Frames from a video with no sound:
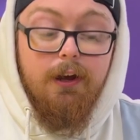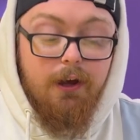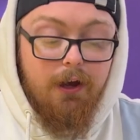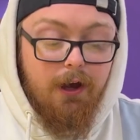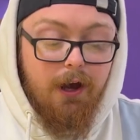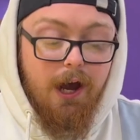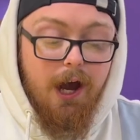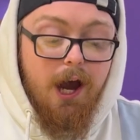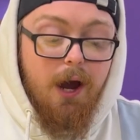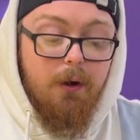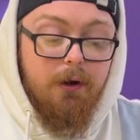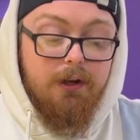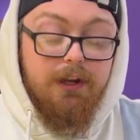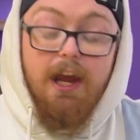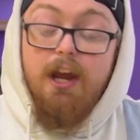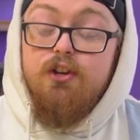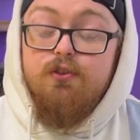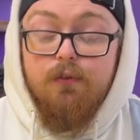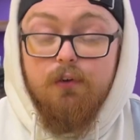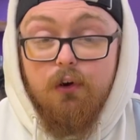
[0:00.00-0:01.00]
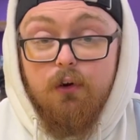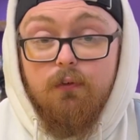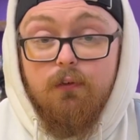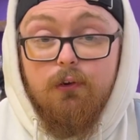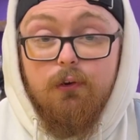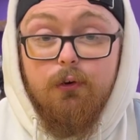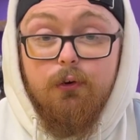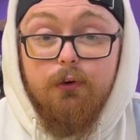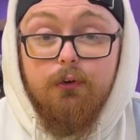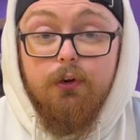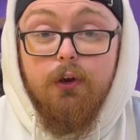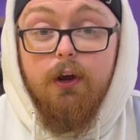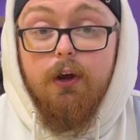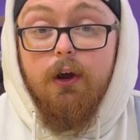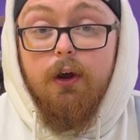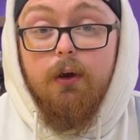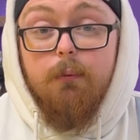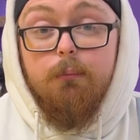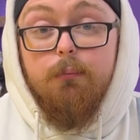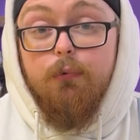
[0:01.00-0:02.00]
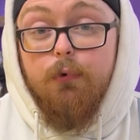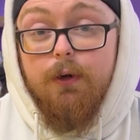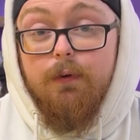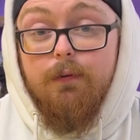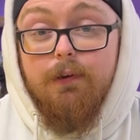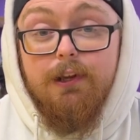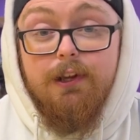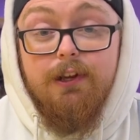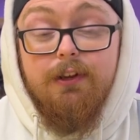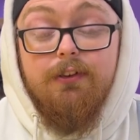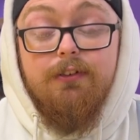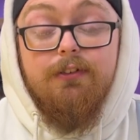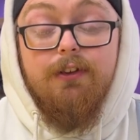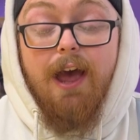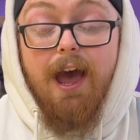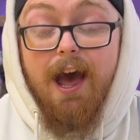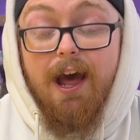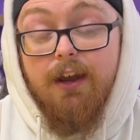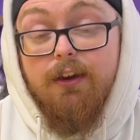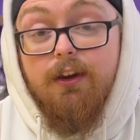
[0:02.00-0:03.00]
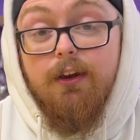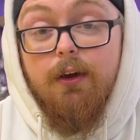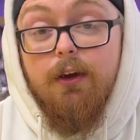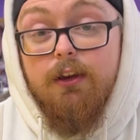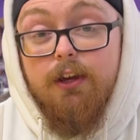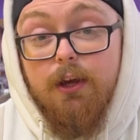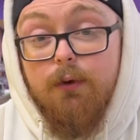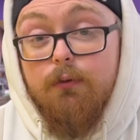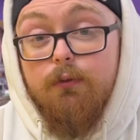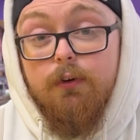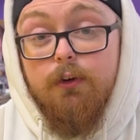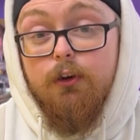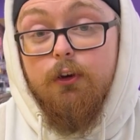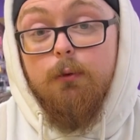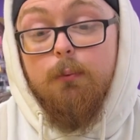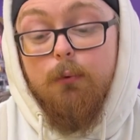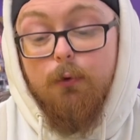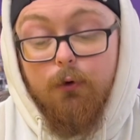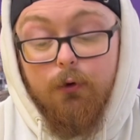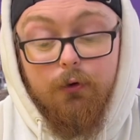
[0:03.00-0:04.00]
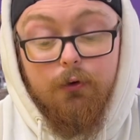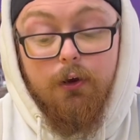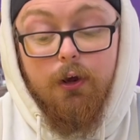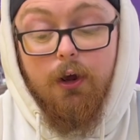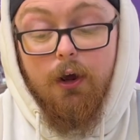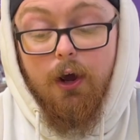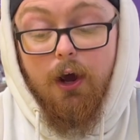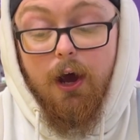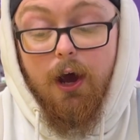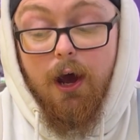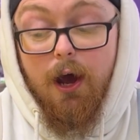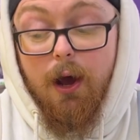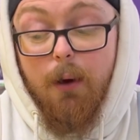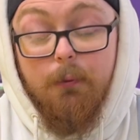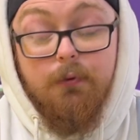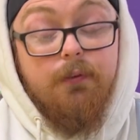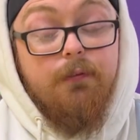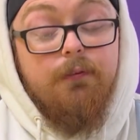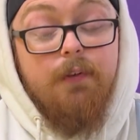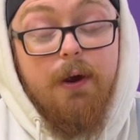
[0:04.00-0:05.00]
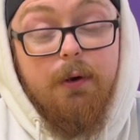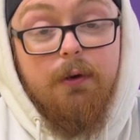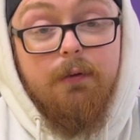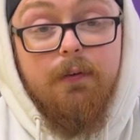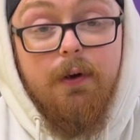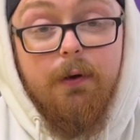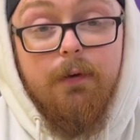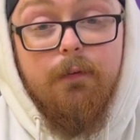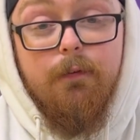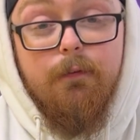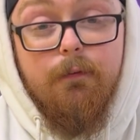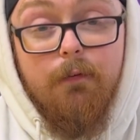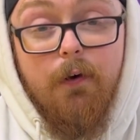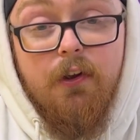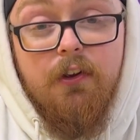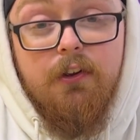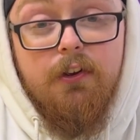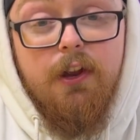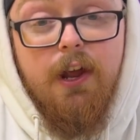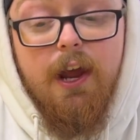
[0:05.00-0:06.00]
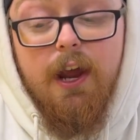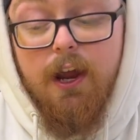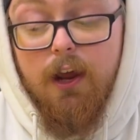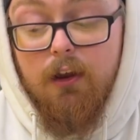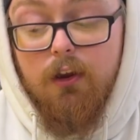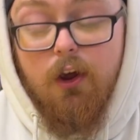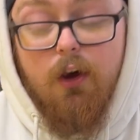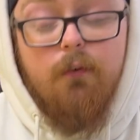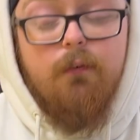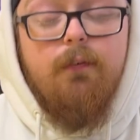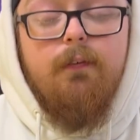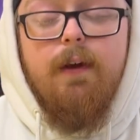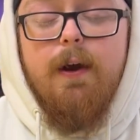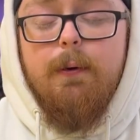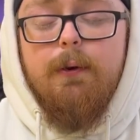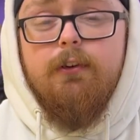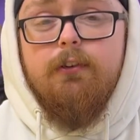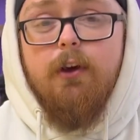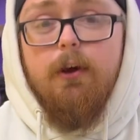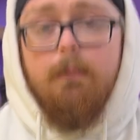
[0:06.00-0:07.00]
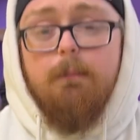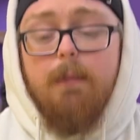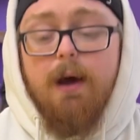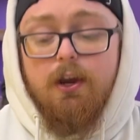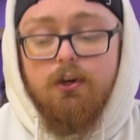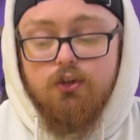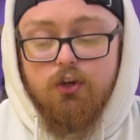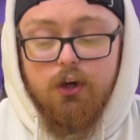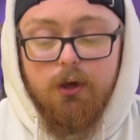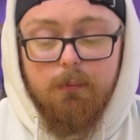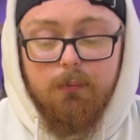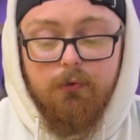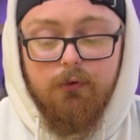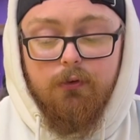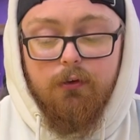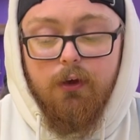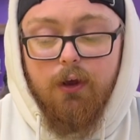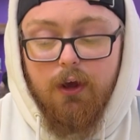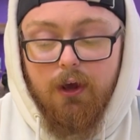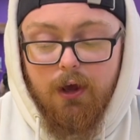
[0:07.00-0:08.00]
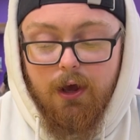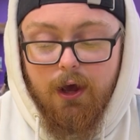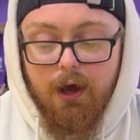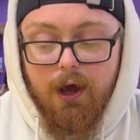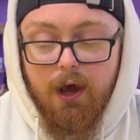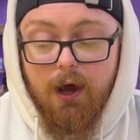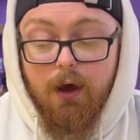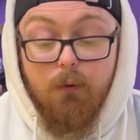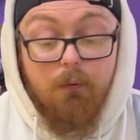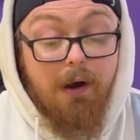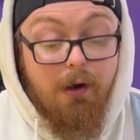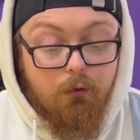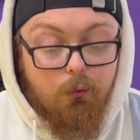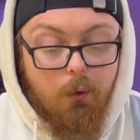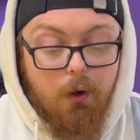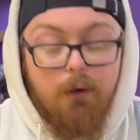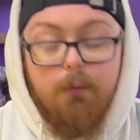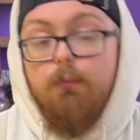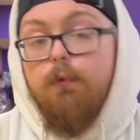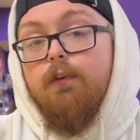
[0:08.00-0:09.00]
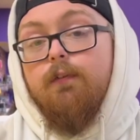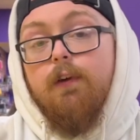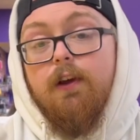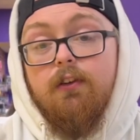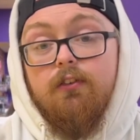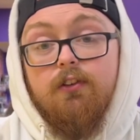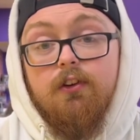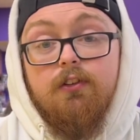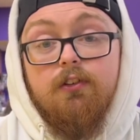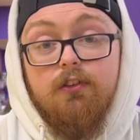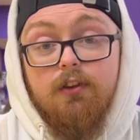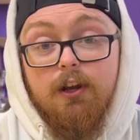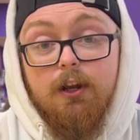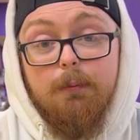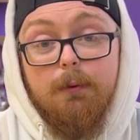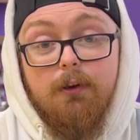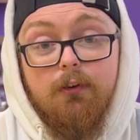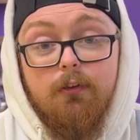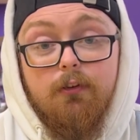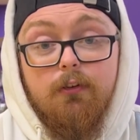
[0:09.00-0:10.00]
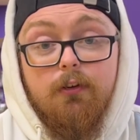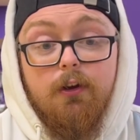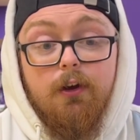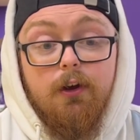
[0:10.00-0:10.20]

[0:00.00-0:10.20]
The Age of Overlord pre-release at Geek Retreat Newport was a very, very fun day. A lot of very tough matchups. Round 1, we faced Telements.